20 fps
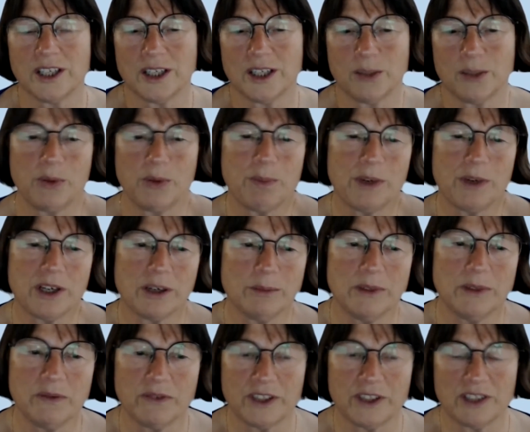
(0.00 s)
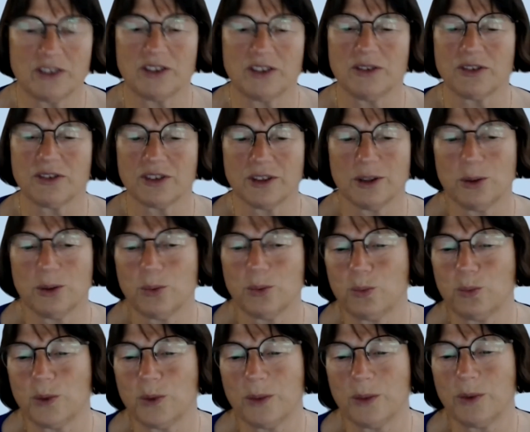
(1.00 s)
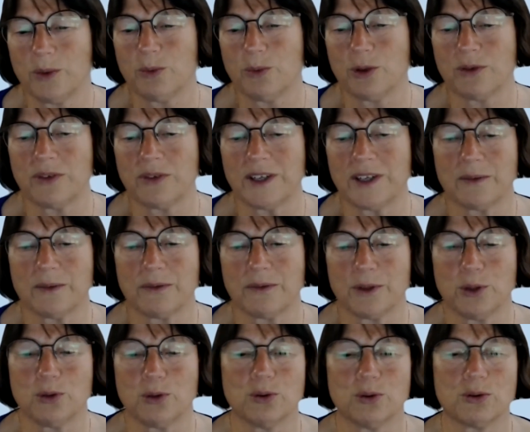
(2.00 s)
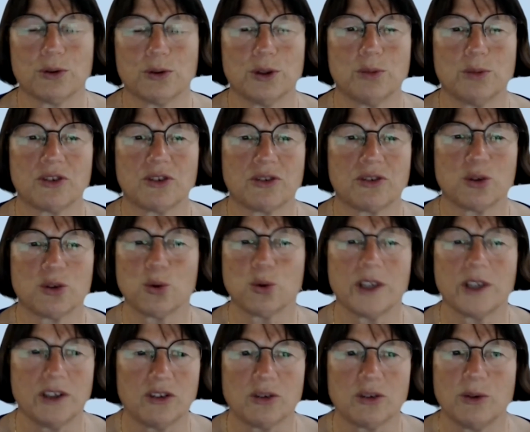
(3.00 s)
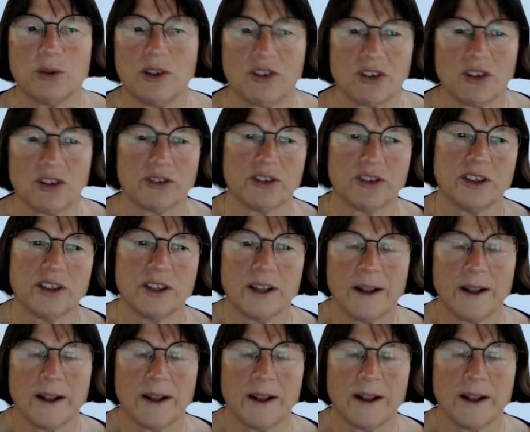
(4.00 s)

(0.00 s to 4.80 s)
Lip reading: And we've become inventive. So where we would have had focal groups talking to each other,